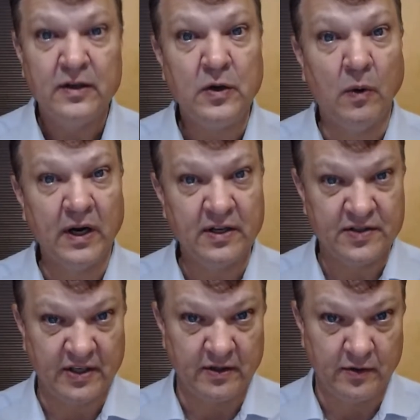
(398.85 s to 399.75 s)
you are
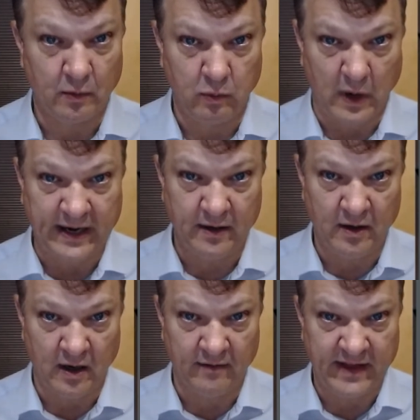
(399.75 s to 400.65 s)
considered the
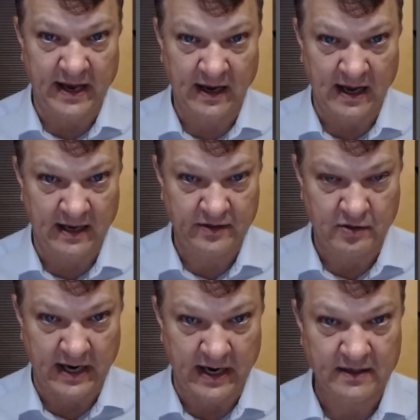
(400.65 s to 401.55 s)
writer of that
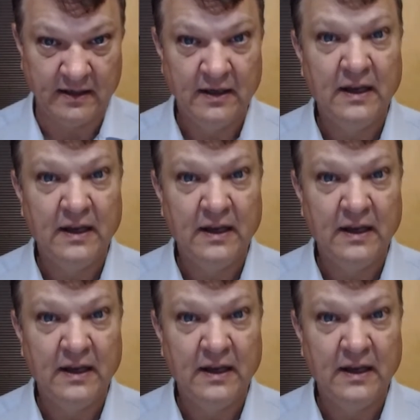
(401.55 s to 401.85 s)
contract.